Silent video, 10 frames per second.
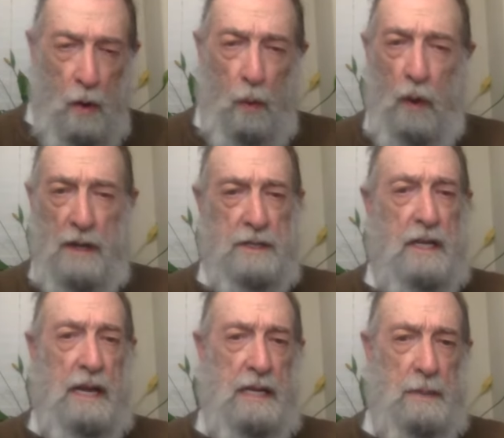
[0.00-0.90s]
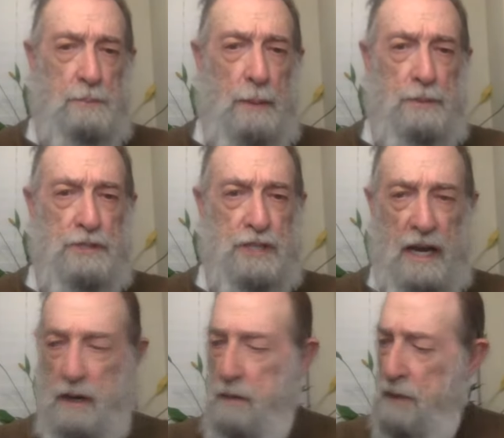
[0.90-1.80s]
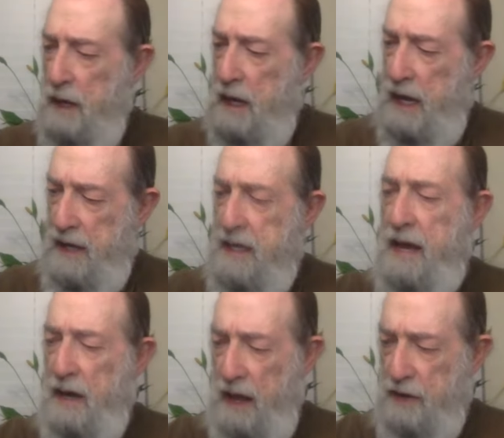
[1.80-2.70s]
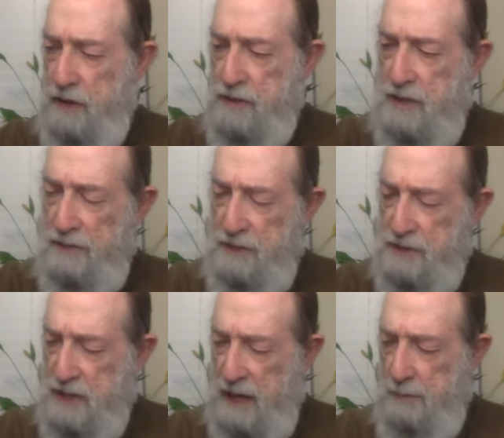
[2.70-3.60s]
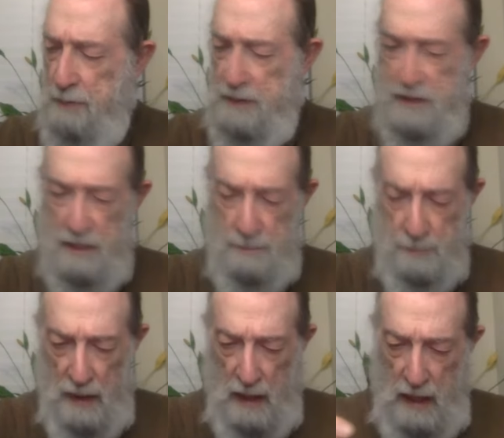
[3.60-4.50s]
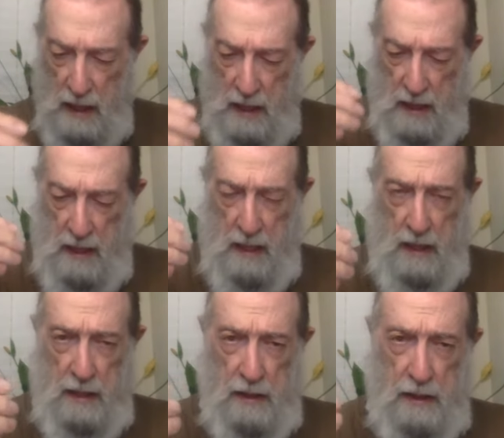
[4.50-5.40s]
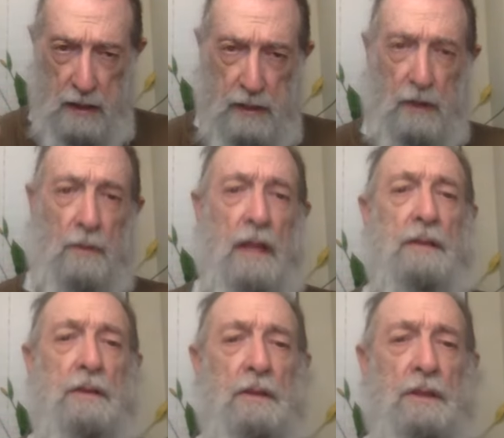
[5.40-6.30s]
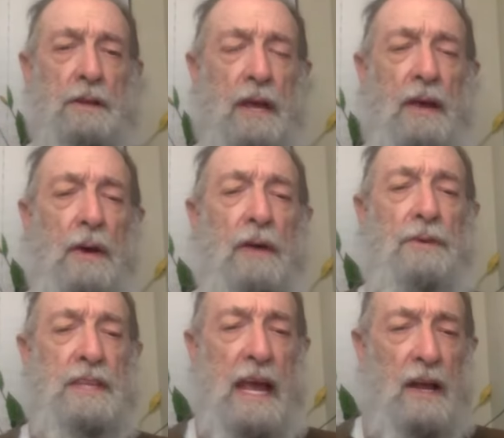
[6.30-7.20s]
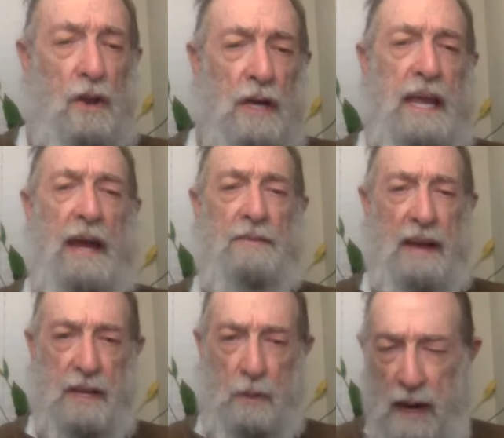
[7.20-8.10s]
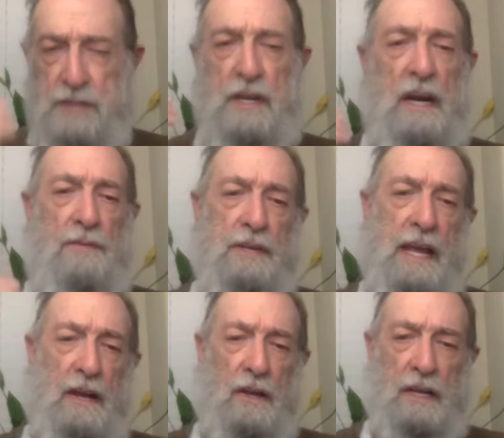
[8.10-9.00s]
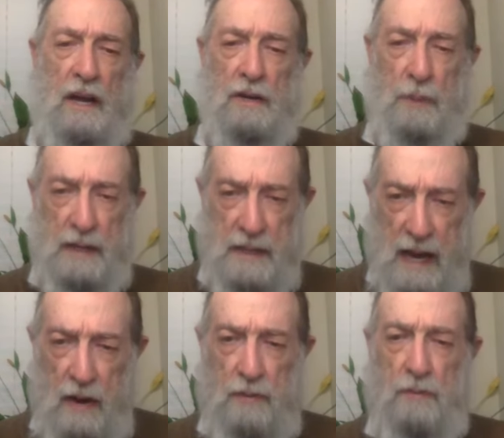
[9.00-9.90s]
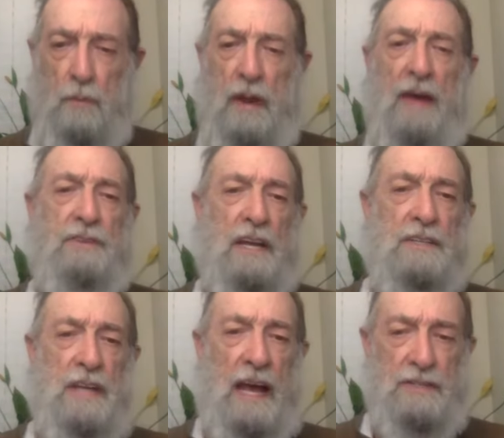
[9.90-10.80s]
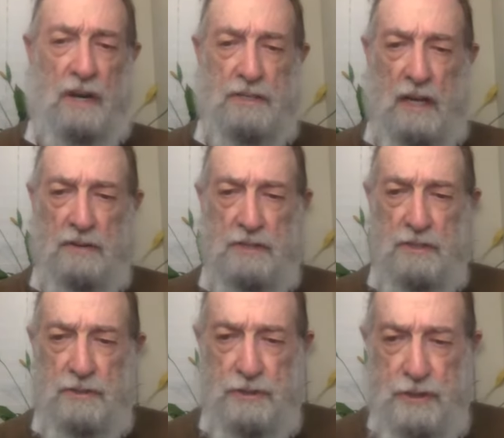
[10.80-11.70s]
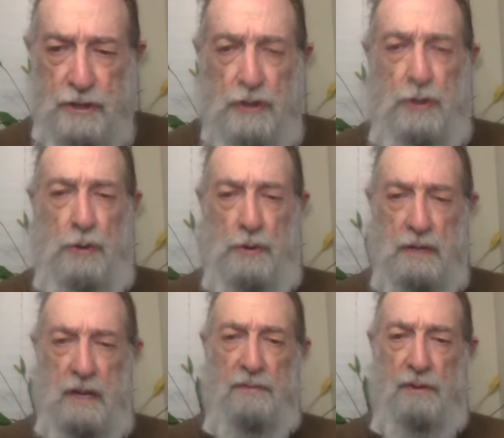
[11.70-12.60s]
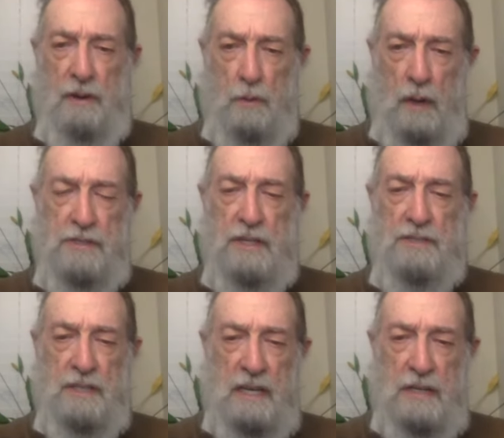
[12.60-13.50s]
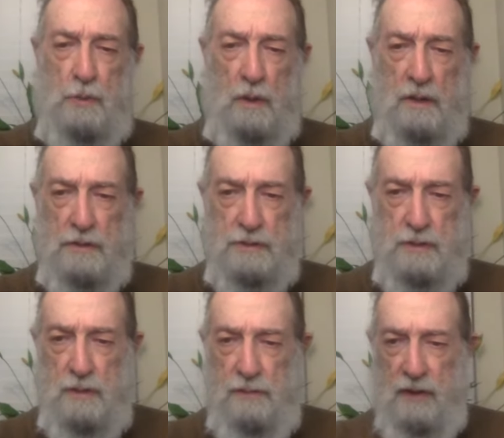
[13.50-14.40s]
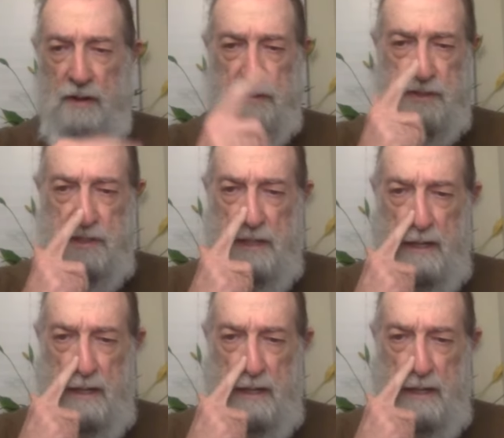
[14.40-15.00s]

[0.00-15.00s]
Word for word: on Canadian Preppers Channel. And he had a lot of good stuff to say. But uh, you know, if we take a look at evacuation, if we take a look at hunkering down, we have to ask ourselves two different questions in each one of those two fields.